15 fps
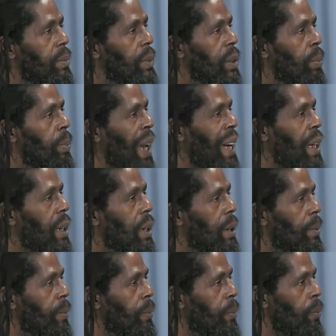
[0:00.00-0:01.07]
There was a blank,
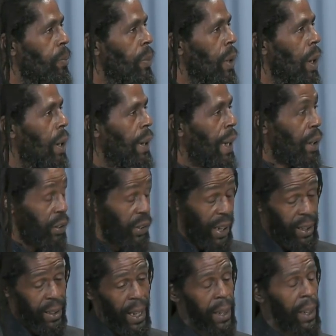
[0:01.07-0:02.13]
and that was
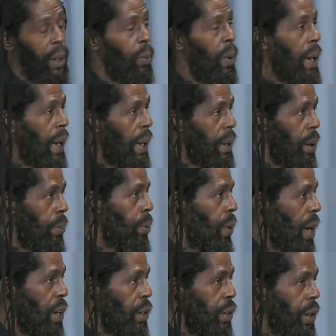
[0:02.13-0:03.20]
exactly when I had the
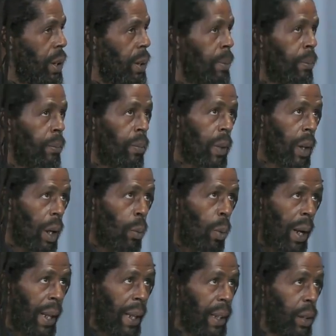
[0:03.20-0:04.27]
operation and
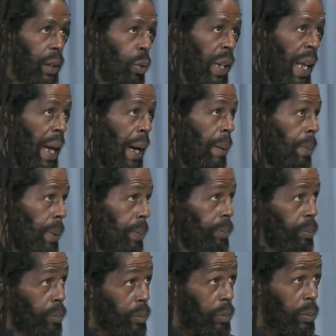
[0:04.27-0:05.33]
went out to Riyadh,
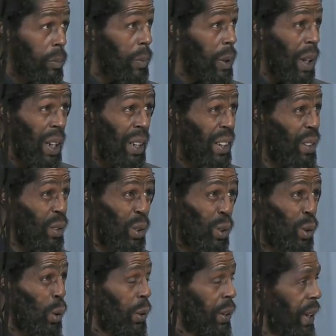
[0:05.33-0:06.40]
and there was
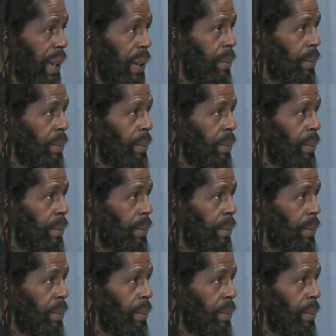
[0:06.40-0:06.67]
nothing.